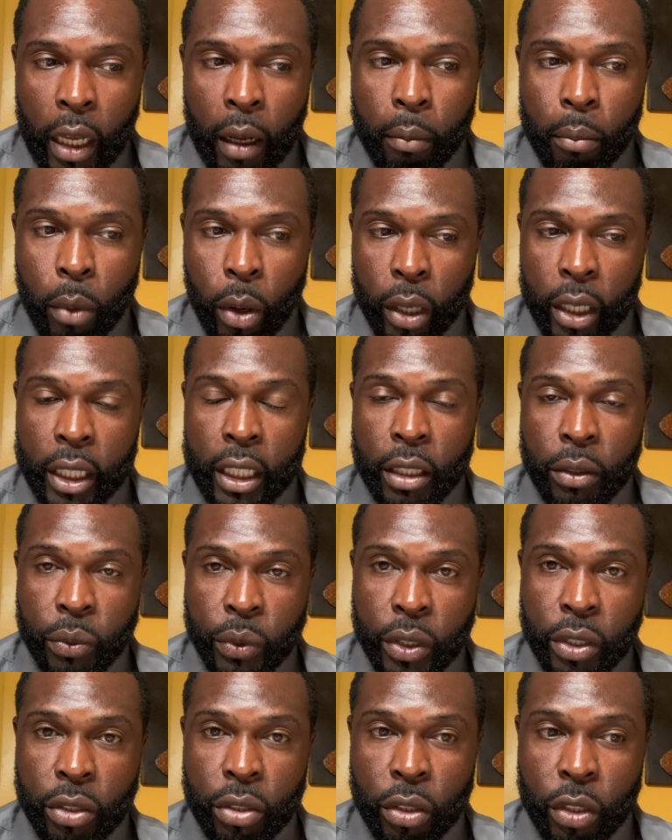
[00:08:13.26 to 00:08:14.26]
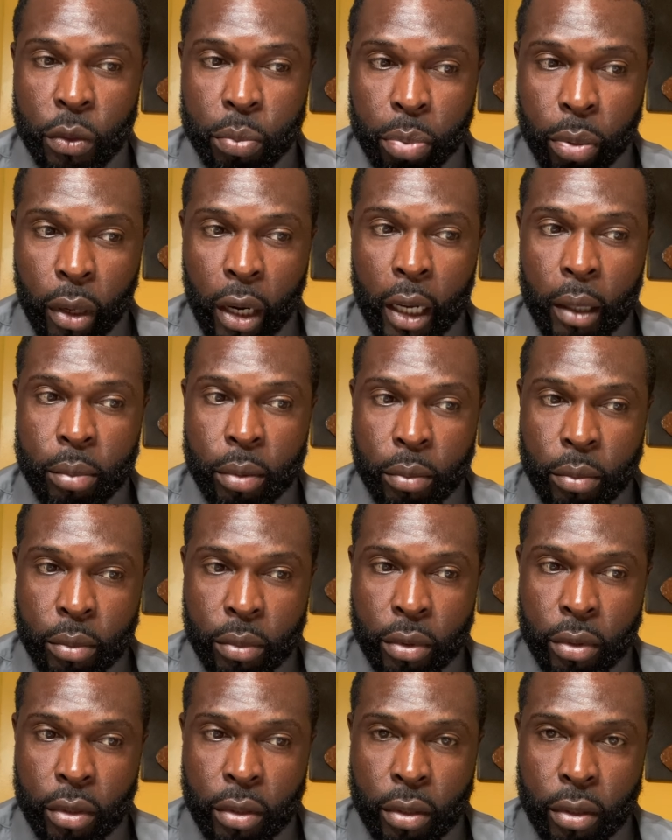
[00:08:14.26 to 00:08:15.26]
Marketing research
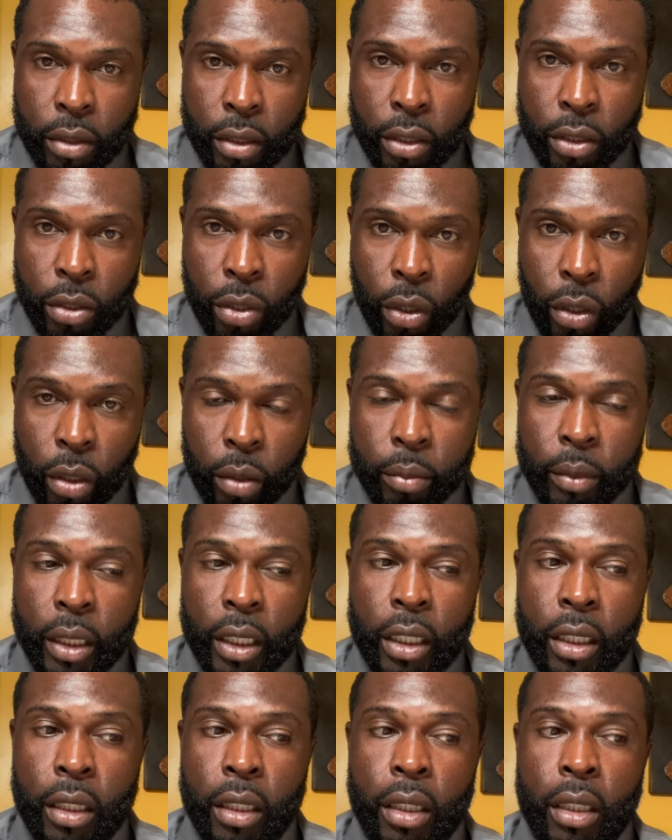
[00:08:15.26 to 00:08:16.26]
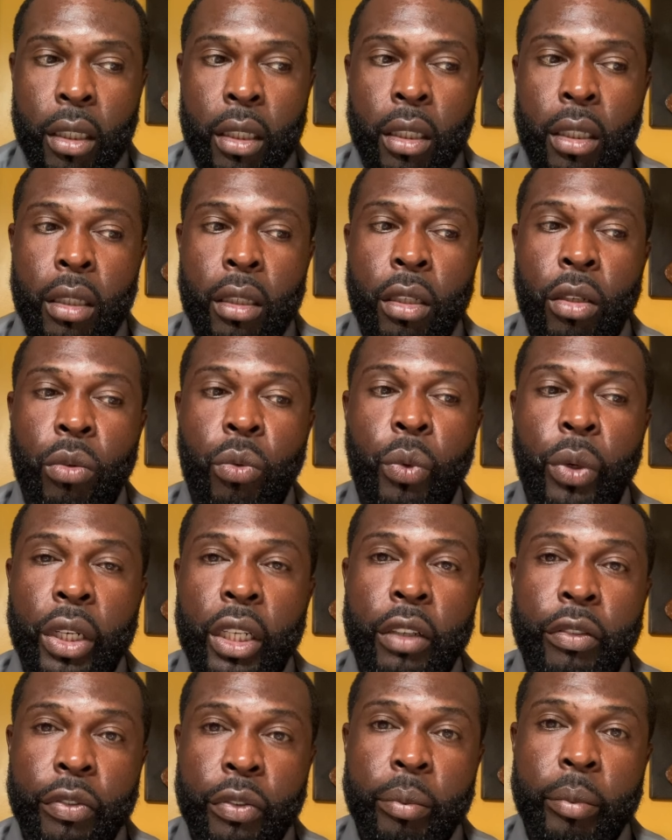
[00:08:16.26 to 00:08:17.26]
problems, determining what
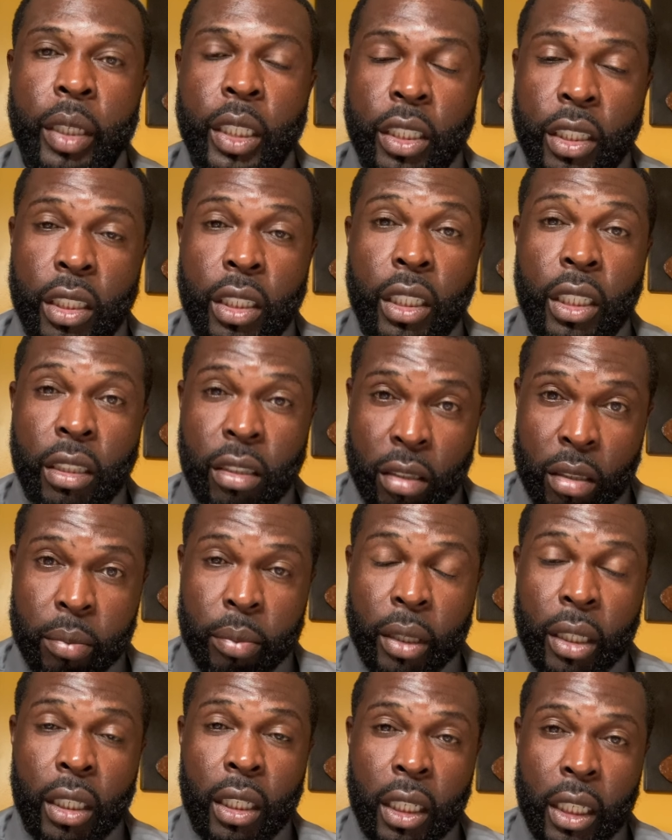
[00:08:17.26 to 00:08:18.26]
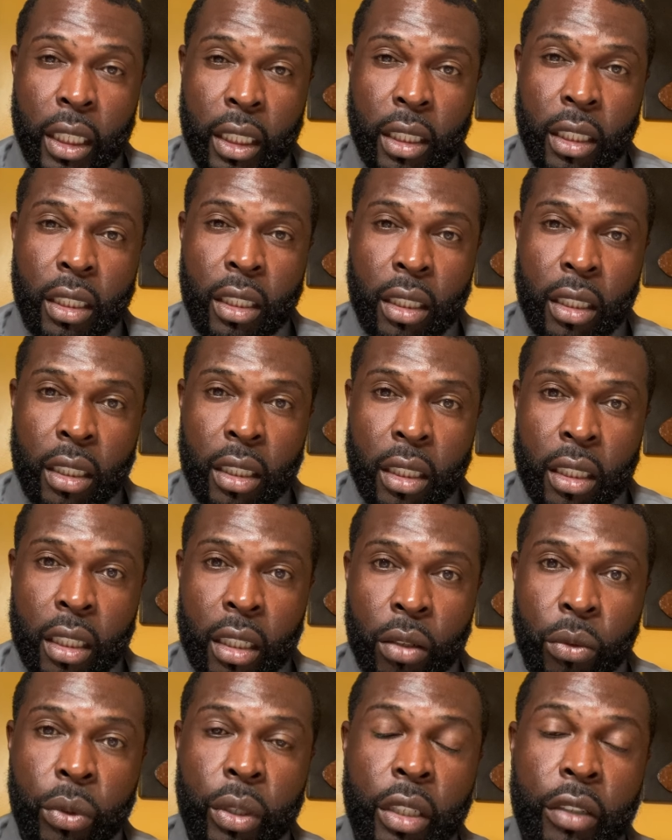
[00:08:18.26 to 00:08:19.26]
information needs to be collected,
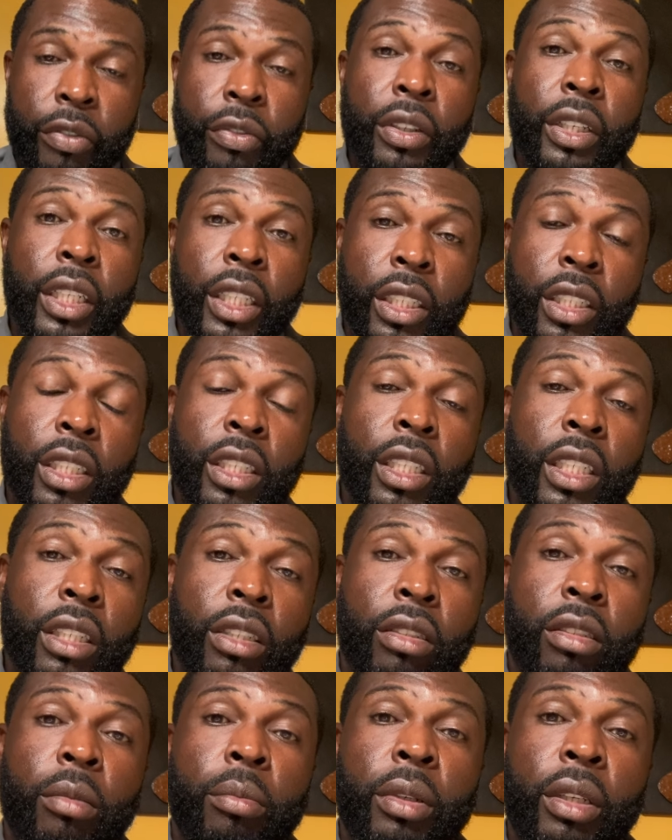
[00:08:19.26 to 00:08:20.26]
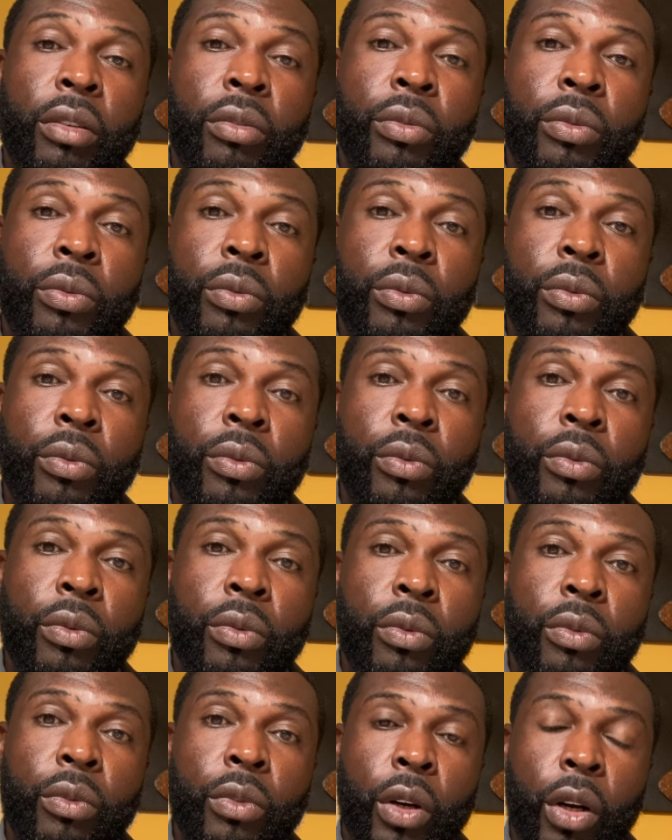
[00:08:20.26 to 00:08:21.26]
what information needs to be
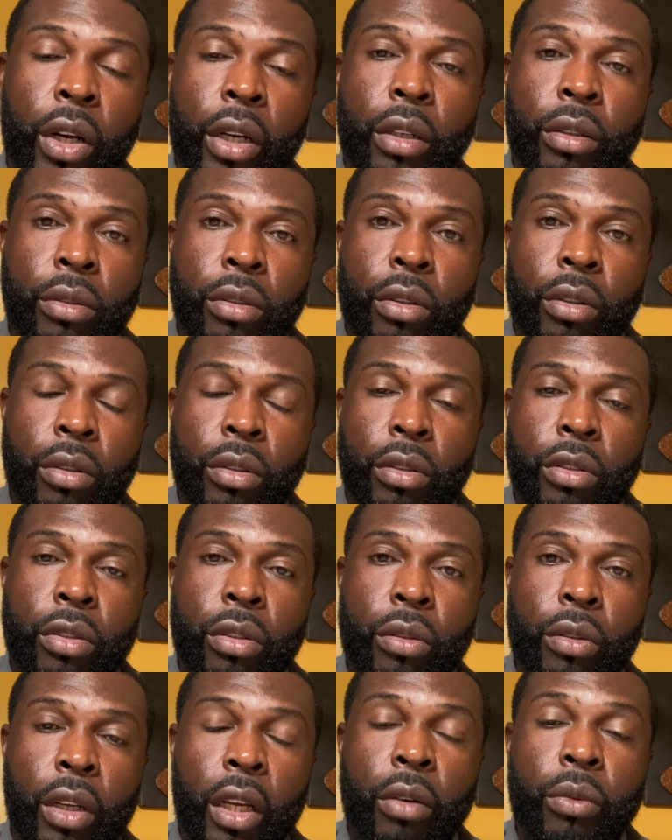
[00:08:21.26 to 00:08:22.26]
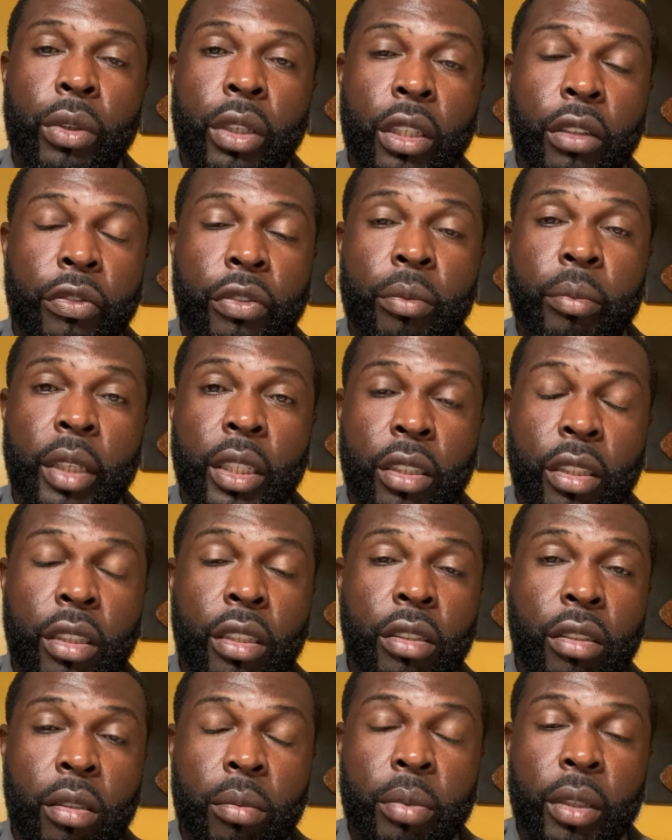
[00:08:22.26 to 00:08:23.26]
held on to, and what information
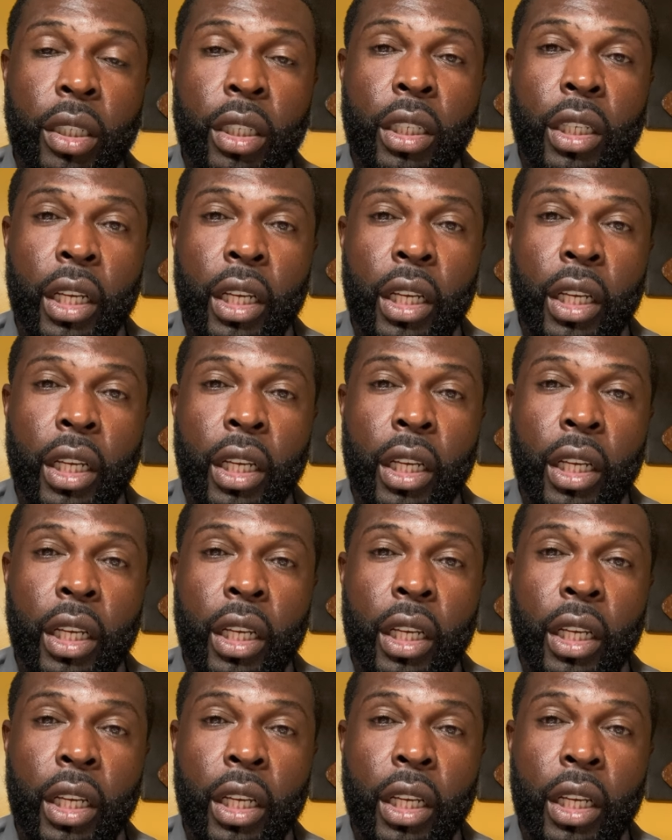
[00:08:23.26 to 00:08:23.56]
needs to be